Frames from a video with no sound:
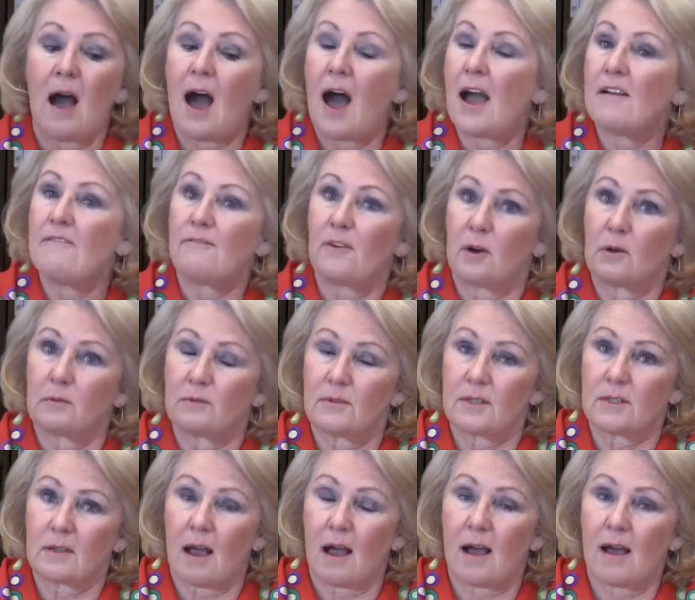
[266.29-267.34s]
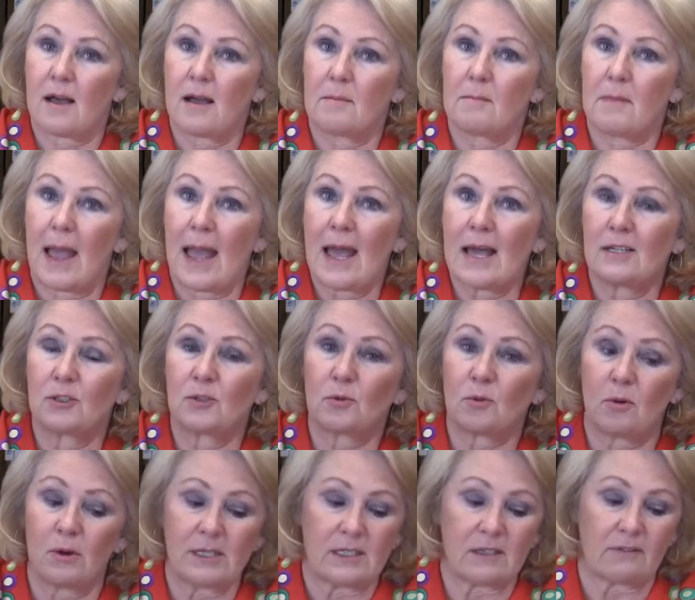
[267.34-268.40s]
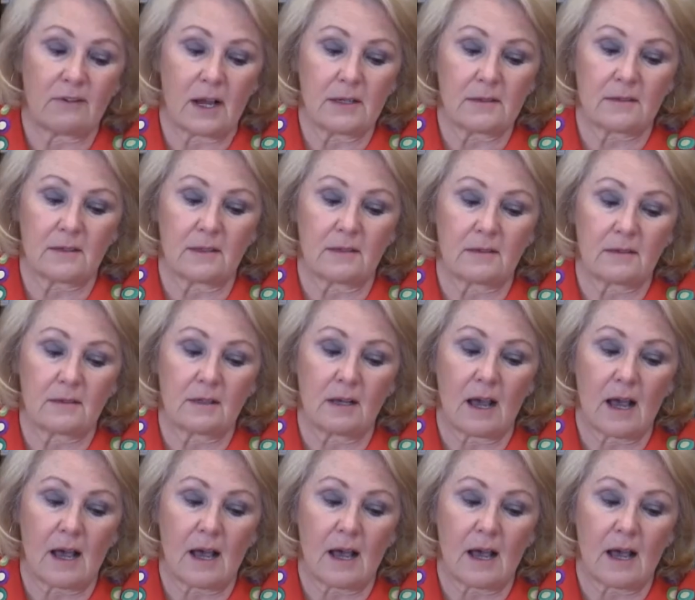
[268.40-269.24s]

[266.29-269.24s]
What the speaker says: iPhones, Android devices.